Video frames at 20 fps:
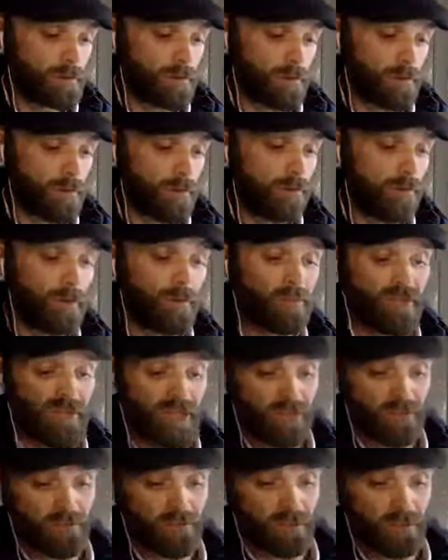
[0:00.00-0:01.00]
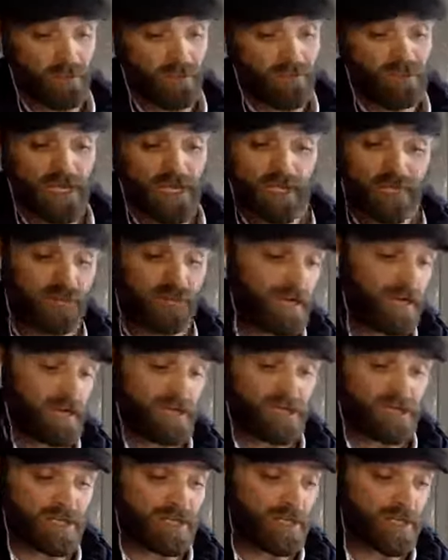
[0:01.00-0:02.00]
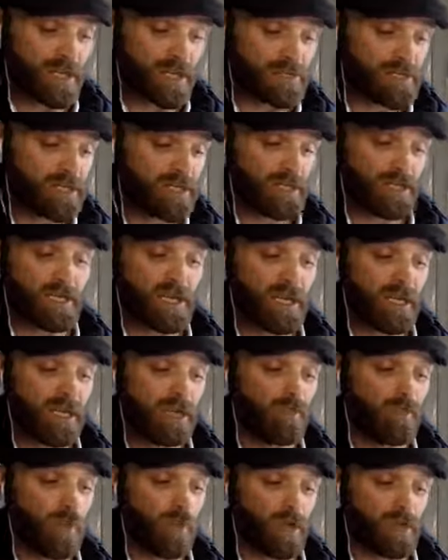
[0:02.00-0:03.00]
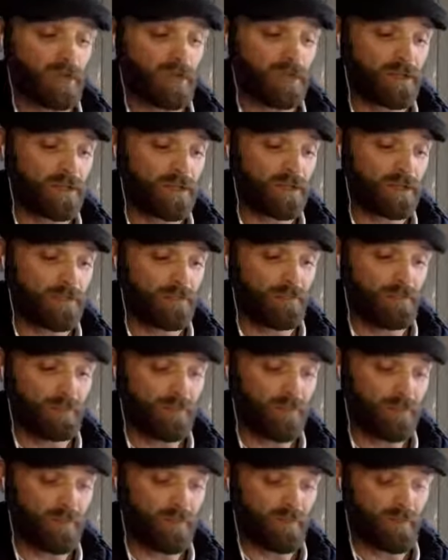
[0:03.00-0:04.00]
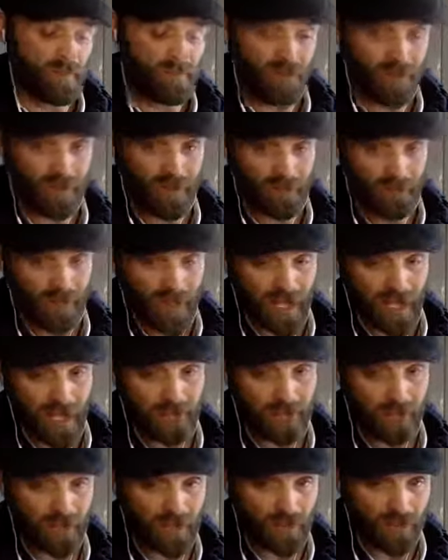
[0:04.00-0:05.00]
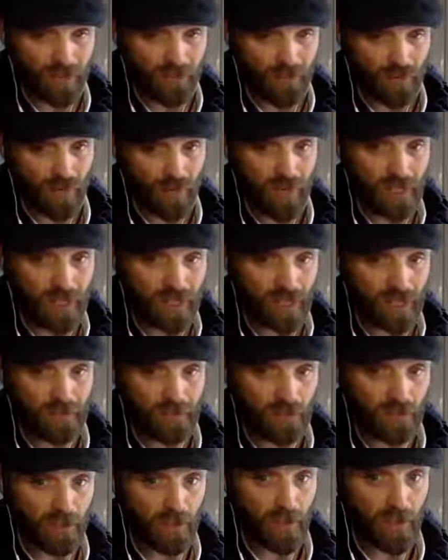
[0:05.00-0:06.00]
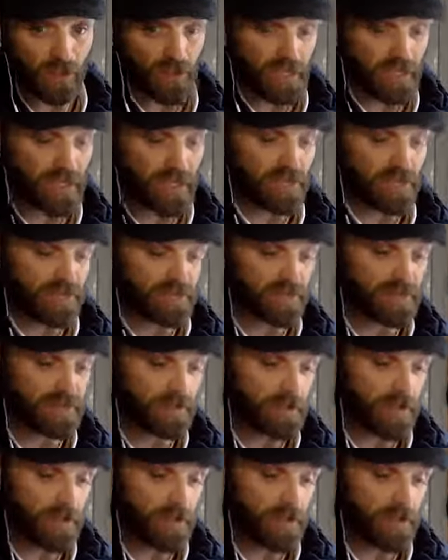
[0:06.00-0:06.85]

Of what behaviour? Because you haven't actually articulated what the uh, the behaviour that's breaking the law is.